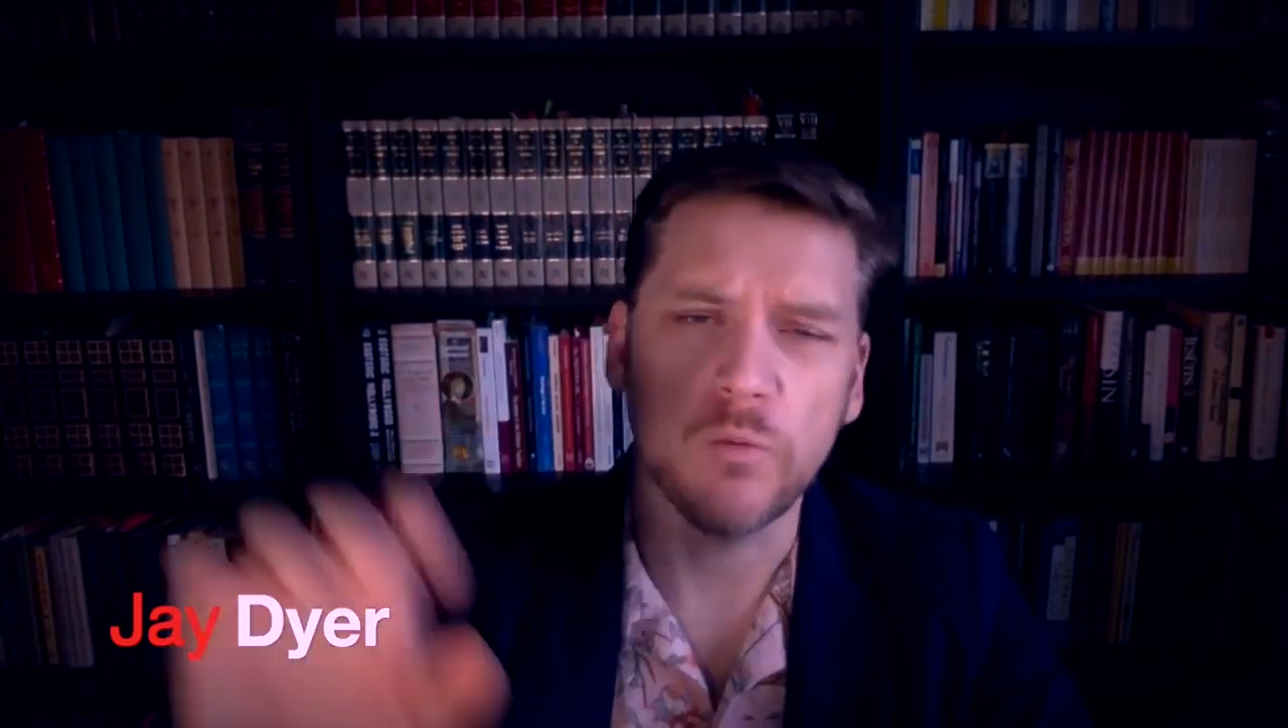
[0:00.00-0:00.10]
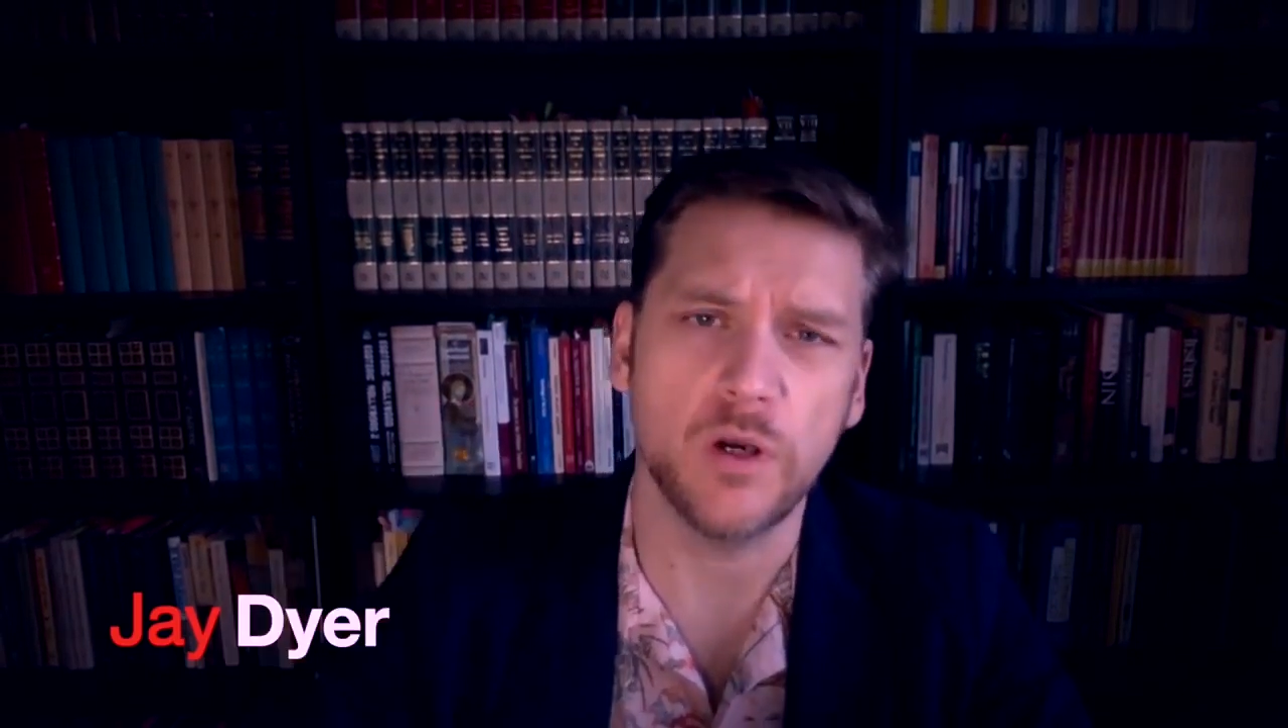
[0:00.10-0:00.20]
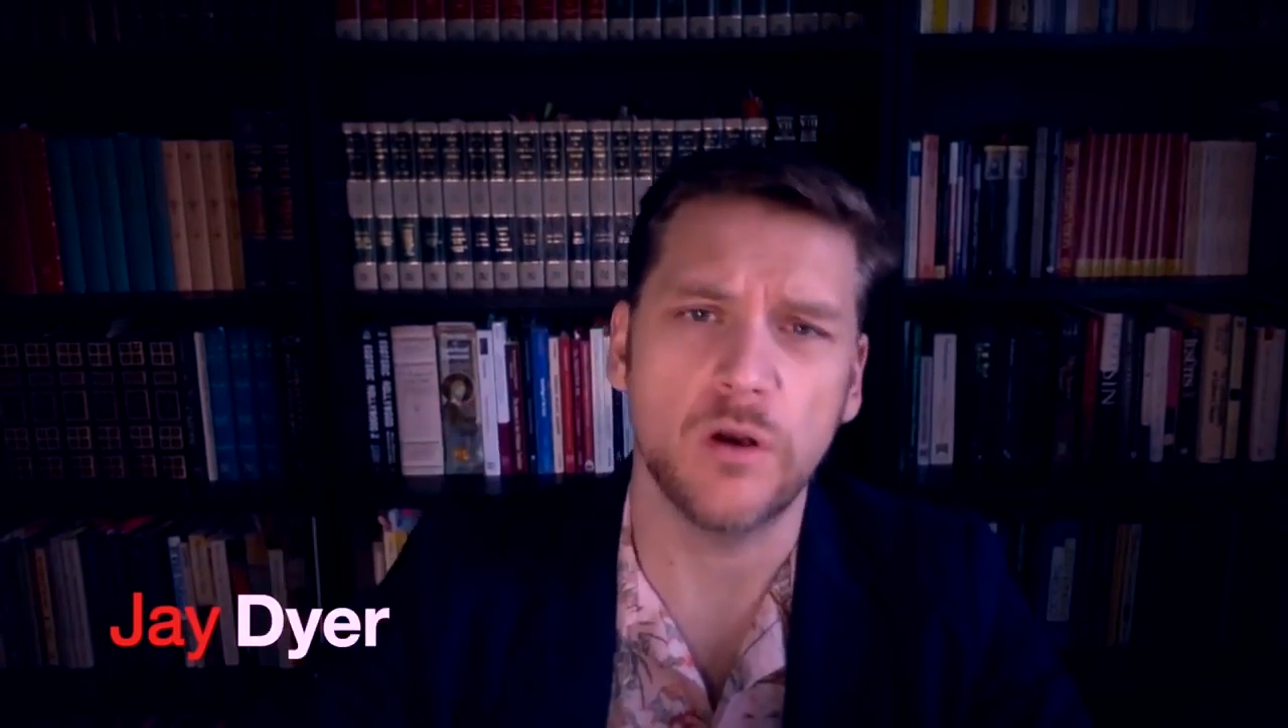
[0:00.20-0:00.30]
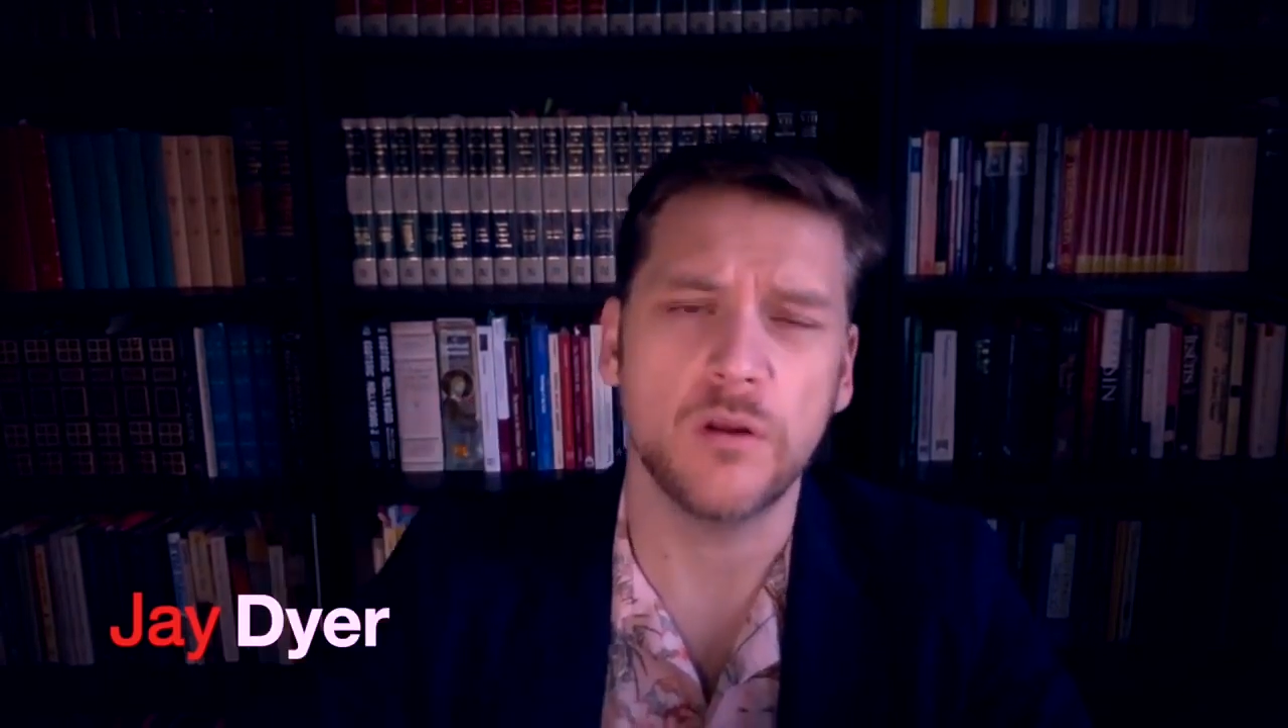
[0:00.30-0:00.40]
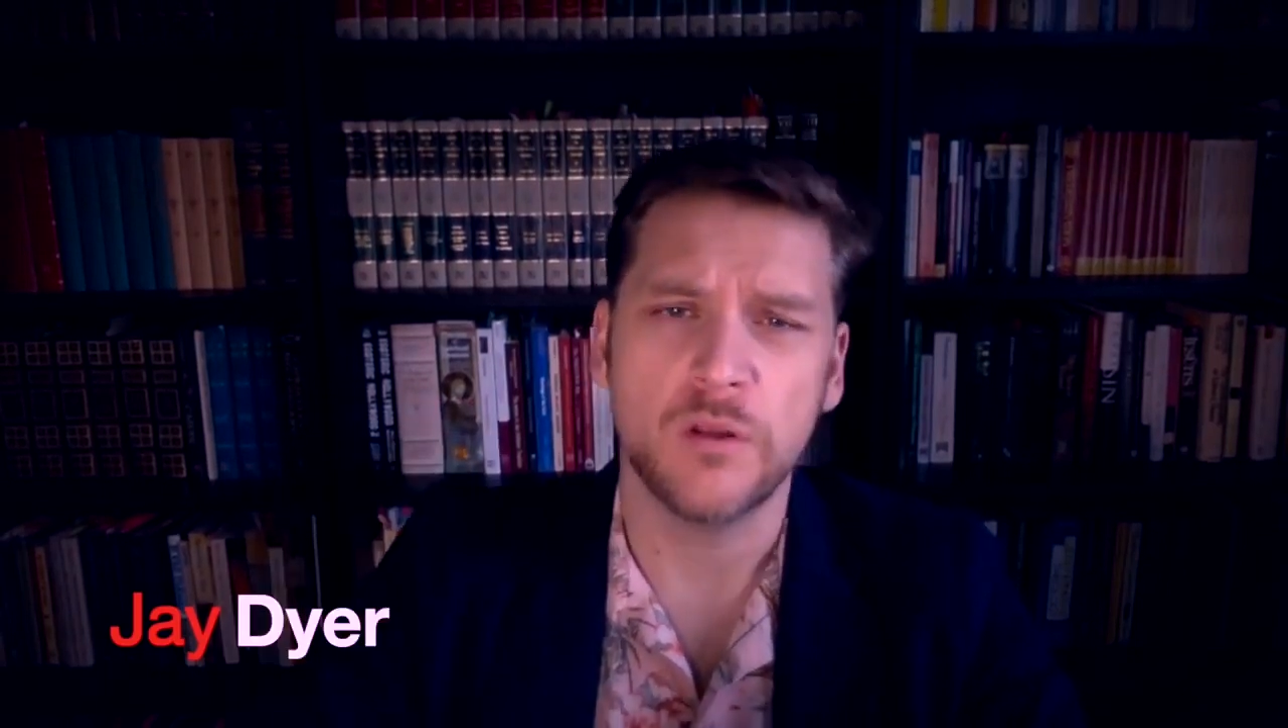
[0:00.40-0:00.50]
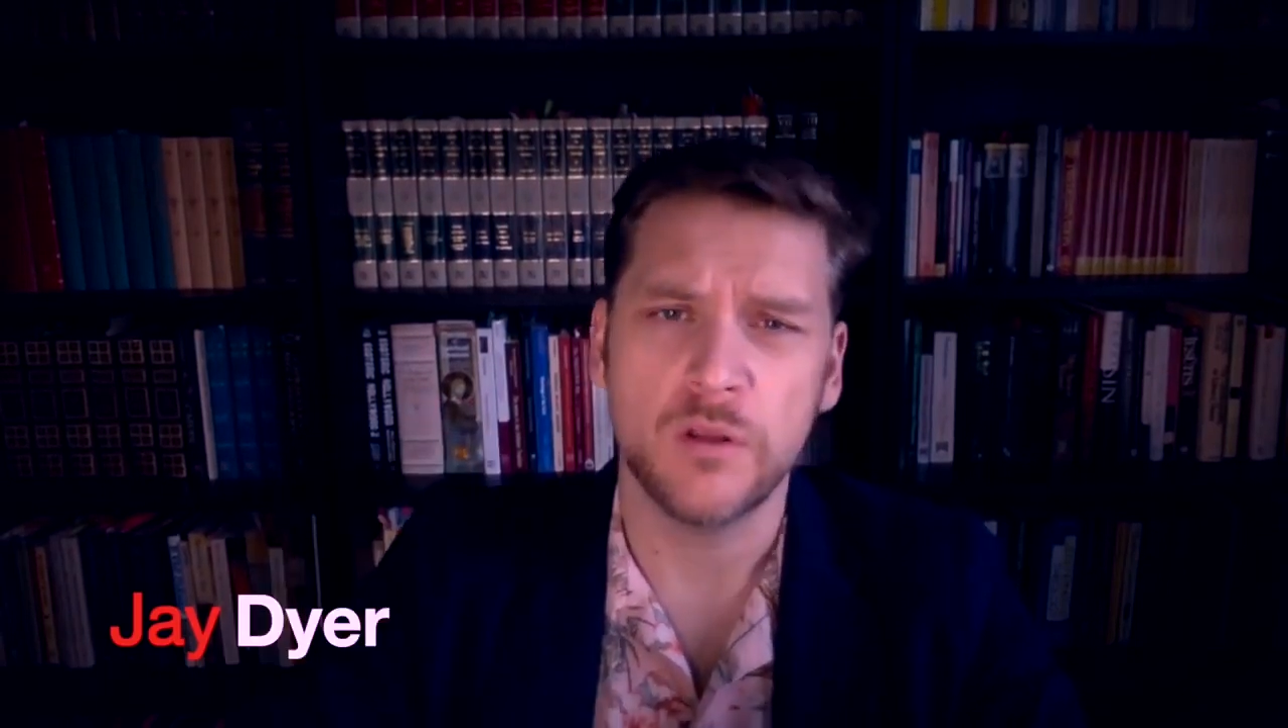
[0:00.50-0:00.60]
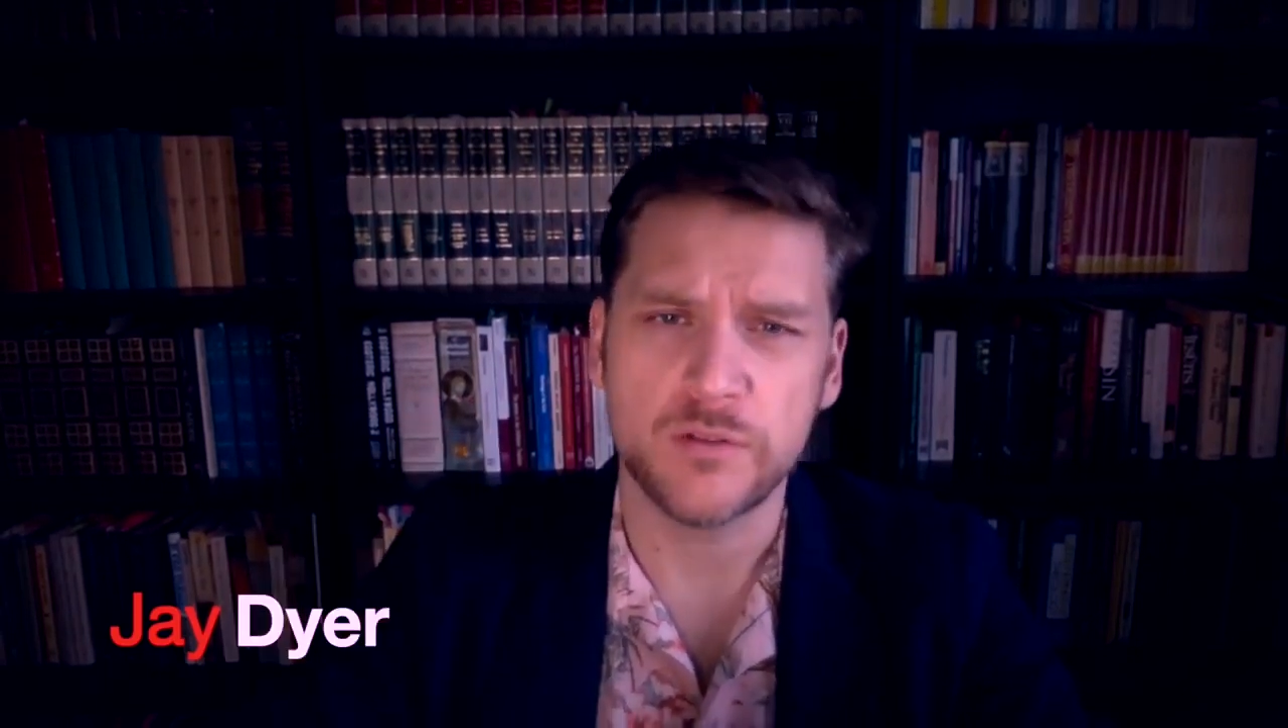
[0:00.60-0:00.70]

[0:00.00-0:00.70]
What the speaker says: will